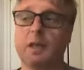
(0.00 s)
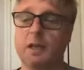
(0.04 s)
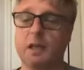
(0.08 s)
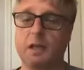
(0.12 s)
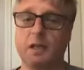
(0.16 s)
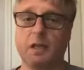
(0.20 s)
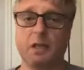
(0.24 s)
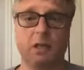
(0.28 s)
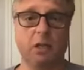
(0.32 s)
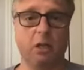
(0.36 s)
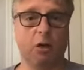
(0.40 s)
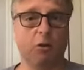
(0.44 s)

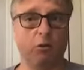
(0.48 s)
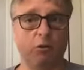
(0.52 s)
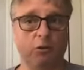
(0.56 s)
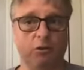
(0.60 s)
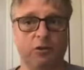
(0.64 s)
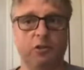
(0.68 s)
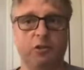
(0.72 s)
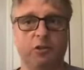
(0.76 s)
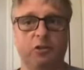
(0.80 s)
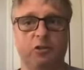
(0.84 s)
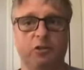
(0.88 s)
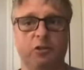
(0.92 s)
It
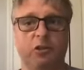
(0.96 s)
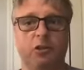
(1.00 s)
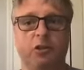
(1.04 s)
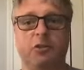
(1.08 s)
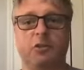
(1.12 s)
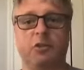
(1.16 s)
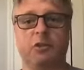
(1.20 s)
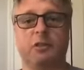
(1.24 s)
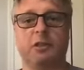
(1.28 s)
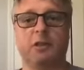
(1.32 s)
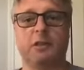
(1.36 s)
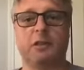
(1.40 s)
also
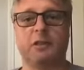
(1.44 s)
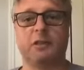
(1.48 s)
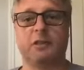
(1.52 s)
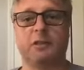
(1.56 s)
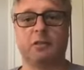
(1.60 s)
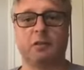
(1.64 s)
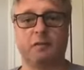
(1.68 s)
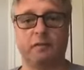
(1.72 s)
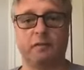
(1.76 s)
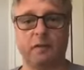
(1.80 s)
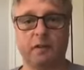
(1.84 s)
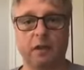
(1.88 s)
shows you the
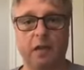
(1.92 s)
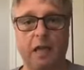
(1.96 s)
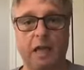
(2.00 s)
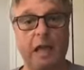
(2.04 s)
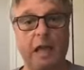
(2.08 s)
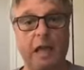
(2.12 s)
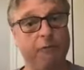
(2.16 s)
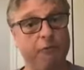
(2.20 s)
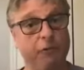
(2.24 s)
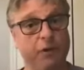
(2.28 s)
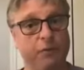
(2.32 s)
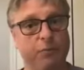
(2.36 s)
sort of
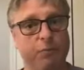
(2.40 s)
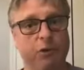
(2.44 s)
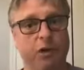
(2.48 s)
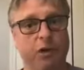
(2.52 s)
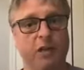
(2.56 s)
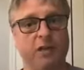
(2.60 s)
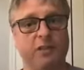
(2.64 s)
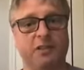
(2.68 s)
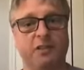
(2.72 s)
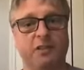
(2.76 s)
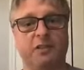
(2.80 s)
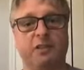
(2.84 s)
average
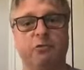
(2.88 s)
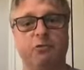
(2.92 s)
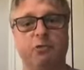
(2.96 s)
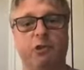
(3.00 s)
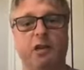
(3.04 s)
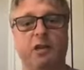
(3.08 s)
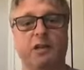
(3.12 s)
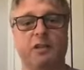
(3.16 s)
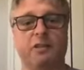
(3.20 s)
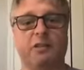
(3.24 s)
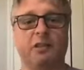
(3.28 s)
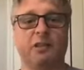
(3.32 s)
prices and
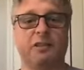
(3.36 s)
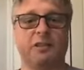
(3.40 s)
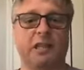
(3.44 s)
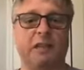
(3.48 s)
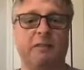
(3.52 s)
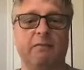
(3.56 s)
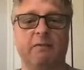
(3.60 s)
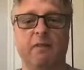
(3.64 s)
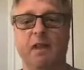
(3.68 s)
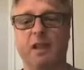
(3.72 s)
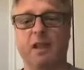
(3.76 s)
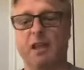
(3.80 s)
ranks. And
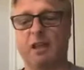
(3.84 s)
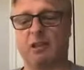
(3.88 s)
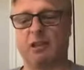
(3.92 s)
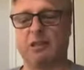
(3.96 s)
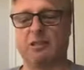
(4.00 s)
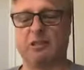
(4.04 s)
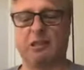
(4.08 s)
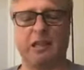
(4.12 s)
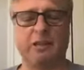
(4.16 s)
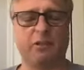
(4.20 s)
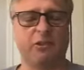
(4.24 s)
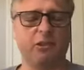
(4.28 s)
so,
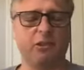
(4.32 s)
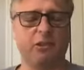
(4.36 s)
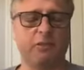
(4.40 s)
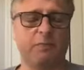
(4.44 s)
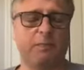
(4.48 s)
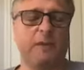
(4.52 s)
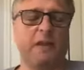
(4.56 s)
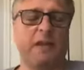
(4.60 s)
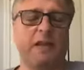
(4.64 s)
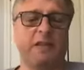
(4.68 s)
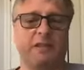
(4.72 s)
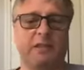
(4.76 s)
because like
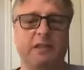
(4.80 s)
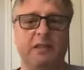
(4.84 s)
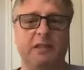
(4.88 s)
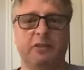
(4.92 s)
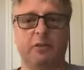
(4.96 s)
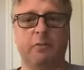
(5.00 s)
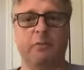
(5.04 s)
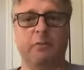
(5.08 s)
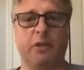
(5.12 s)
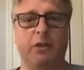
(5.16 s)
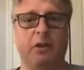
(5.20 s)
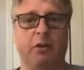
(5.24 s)
just basing
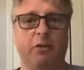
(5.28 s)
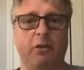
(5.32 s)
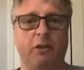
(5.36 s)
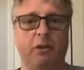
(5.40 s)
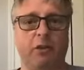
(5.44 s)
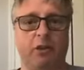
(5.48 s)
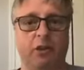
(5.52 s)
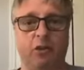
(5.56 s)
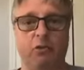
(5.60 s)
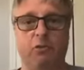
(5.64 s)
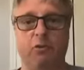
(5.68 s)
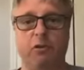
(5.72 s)
something on the
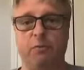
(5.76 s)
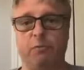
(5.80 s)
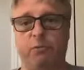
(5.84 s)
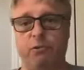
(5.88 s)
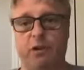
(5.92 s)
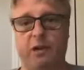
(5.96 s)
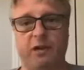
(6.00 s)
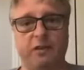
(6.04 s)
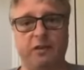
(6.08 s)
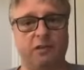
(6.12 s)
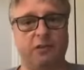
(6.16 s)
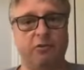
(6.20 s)
current
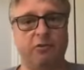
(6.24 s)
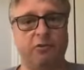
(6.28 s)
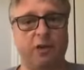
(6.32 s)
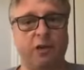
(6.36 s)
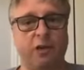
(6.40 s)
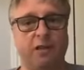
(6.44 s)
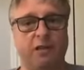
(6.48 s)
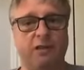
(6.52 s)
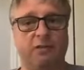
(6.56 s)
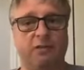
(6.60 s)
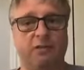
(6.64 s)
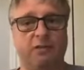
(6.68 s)
price and
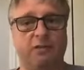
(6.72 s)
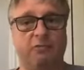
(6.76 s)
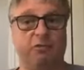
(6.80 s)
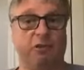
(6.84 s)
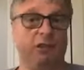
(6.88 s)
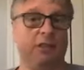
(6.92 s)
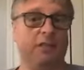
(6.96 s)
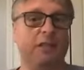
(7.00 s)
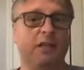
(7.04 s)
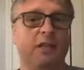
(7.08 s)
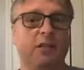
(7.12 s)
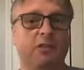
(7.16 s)
rank is
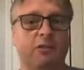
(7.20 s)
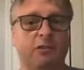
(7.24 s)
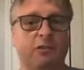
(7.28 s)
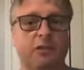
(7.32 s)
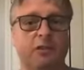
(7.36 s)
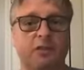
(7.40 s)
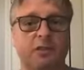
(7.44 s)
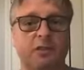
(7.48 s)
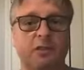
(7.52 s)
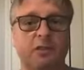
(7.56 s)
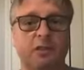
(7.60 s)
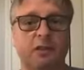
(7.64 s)
really
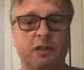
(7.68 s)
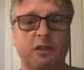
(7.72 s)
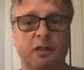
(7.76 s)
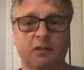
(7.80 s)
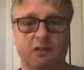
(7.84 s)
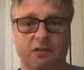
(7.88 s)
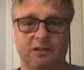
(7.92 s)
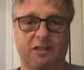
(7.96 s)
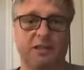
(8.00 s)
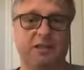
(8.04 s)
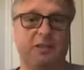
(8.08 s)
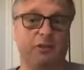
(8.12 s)
dangerous,
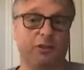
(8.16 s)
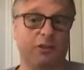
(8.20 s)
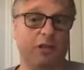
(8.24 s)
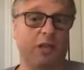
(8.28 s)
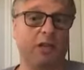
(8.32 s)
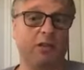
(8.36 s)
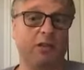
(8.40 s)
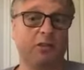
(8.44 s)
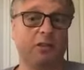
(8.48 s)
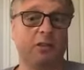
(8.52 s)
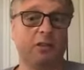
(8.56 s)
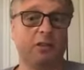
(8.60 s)
with least
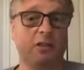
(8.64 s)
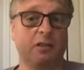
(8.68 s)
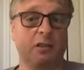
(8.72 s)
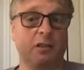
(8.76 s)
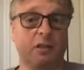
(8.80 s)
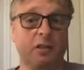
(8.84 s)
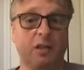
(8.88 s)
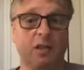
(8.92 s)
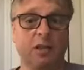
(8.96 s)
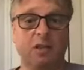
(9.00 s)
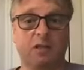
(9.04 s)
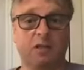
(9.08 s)
change.
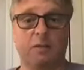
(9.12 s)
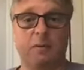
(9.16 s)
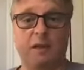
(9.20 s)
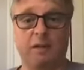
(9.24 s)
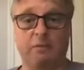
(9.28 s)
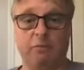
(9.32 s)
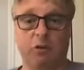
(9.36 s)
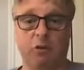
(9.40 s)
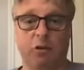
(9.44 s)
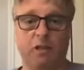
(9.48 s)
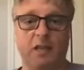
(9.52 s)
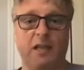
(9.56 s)
So by
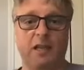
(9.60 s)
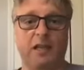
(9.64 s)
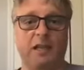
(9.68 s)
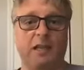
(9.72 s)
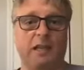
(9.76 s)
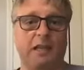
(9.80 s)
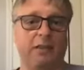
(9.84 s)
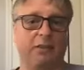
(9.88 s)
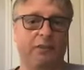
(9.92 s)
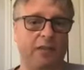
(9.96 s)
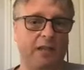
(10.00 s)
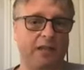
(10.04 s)
looking at
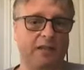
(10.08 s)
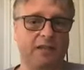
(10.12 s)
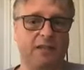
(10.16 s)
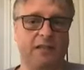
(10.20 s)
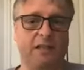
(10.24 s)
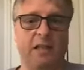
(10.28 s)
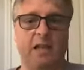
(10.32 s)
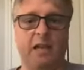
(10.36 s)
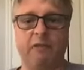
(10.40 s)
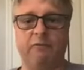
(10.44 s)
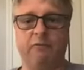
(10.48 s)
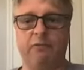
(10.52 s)
like 30-day
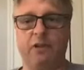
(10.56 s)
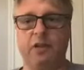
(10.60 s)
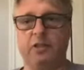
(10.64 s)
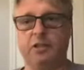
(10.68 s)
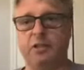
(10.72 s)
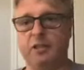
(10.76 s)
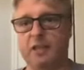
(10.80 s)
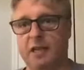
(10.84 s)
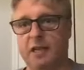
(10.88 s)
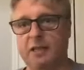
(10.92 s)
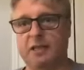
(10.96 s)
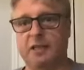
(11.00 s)
average,
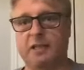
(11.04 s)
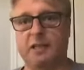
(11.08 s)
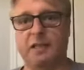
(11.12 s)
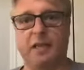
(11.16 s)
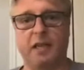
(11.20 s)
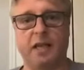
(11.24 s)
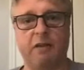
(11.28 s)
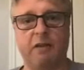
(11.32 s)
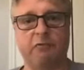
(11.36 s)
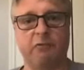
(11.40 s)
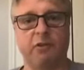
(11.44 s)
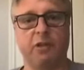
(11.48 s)
90-day
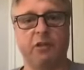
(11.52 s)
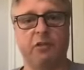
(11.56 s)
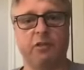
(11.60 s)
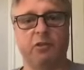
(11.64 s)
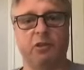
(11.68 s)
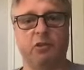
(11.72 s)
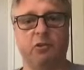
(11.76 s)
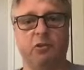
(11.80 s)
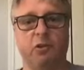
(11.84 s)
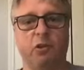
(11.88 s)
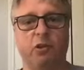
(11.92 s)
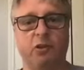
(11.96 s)
average, or
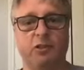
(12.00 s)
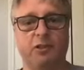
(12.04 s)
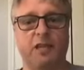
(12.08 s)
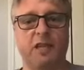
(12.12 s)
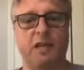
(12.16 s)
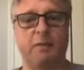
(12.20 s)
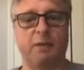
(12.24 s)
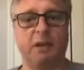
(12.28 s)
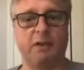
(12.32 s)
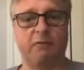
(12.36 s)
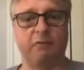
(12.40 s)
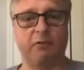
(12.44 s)
your
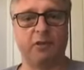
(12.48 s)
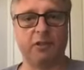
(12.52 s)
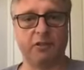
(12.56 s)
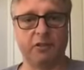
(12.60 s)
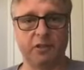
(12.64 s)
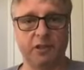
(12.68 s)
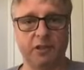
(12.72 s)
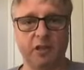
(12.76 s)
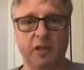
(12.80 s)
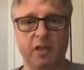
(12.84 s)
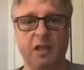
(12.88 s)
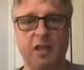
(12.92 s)
all-time
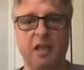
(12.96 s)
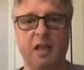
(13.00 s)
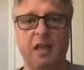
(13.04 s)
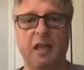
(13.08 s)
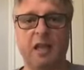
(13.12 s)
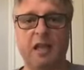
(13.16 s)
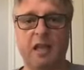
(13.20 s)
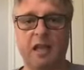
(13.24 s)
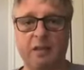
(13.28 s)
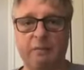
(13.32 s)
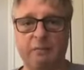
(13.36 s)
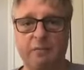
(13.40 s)
average,
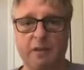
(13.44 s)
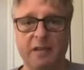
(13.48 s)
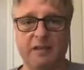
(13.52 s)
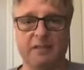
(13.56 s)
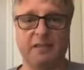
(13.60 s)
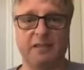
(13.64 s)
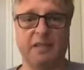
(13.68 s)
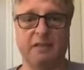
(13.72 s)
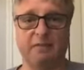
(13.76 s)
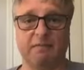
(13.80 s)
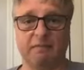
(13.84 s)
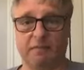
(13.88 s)
it makes
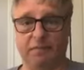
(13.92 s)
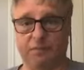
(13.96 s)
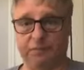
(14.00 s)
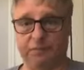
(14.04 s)
it